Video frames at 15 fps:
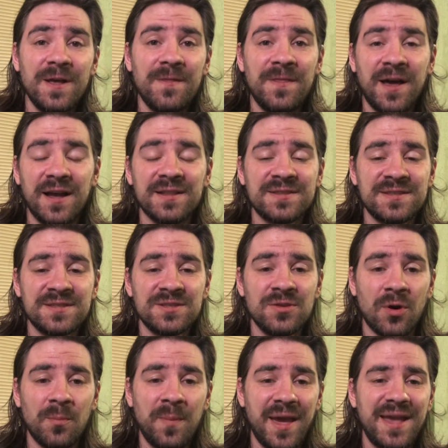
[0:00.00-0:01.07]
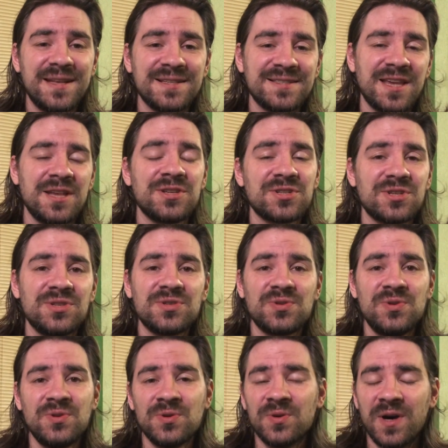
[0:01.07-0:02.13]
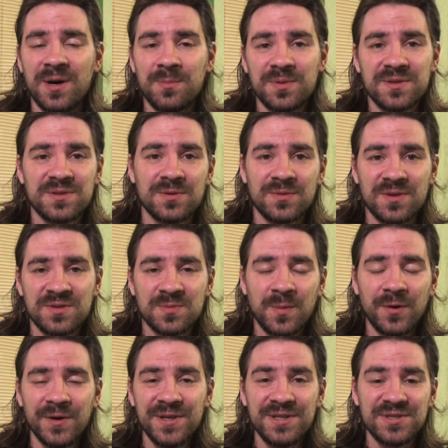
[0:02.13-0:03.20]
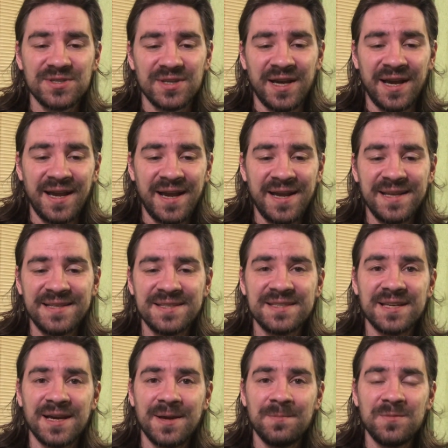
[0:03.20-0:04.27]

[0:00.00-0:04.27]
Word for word: that does not paid attention to you up until this point and uh,